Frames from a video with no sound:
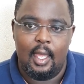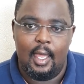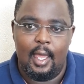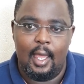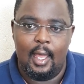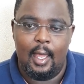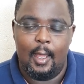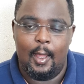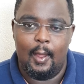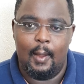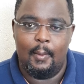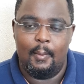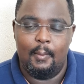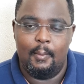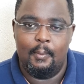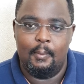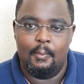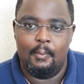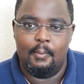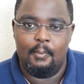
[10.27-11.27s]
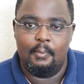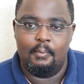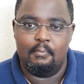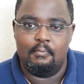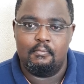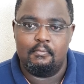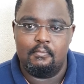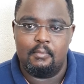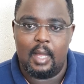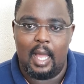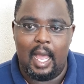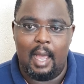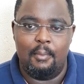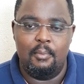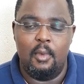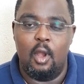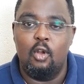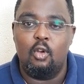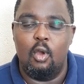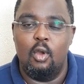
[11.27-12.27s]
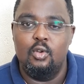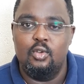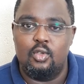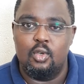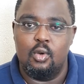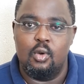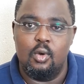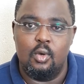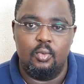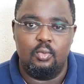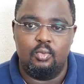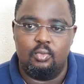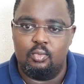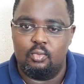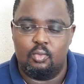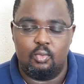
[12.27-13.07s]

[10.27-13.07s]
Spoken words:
Um, I'm not going to